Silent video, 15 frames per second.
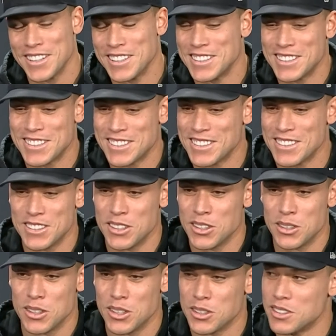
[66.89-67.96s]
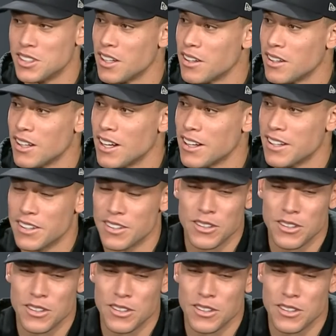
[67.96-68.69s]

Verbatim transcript: It's there, there's nothing like it.